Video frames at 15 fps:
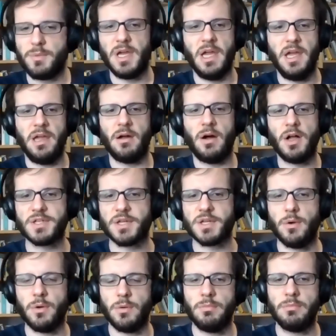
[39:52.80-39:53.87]
we
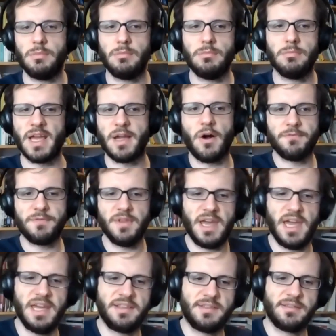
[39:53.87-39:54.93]
also like
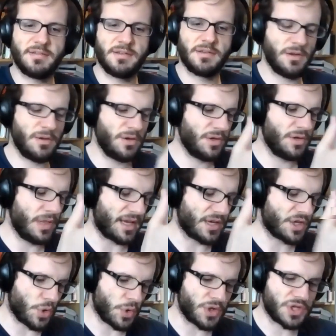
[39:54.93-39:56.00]
often hit
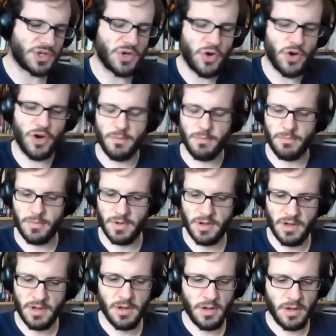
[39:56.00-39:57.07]
like short term
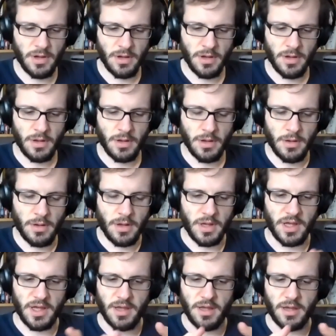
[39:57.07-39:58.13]

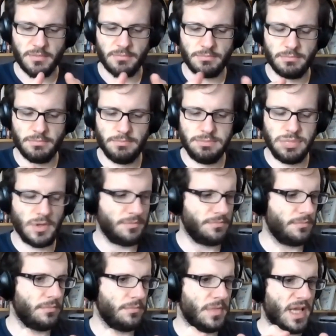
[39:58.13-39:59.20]
uh,
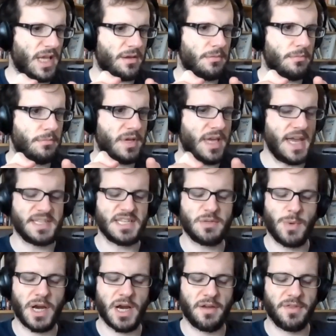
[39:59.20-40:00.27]
like
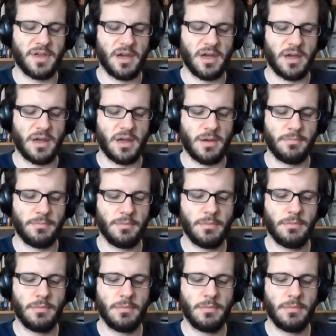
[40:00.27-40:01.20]
cases where the